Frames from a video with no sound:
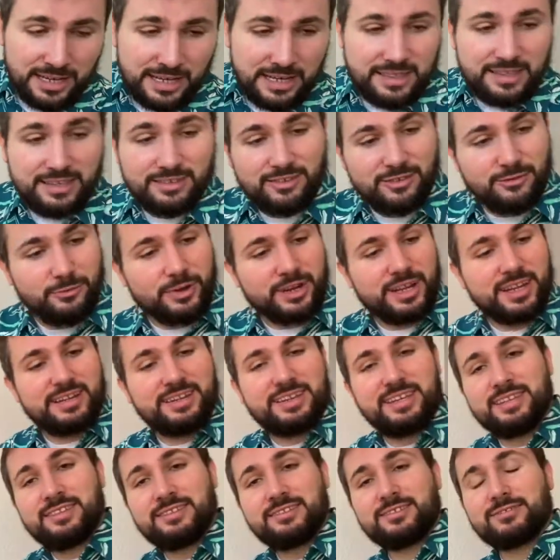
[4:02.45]
This is what I
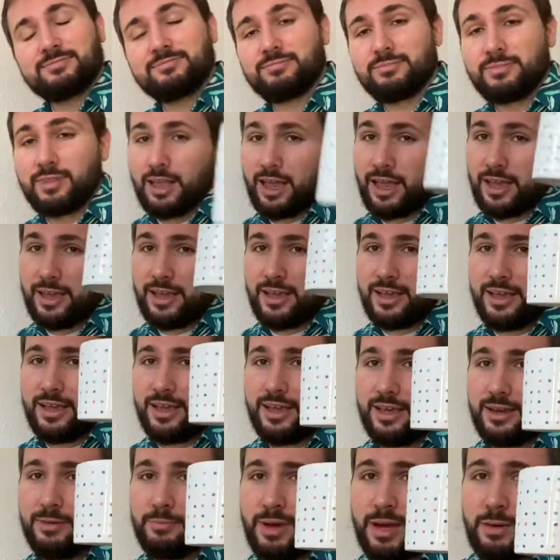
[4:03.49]
did
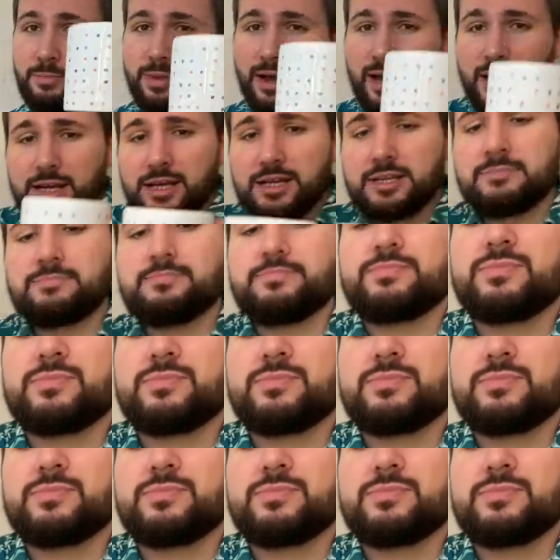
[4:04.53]
in my mug.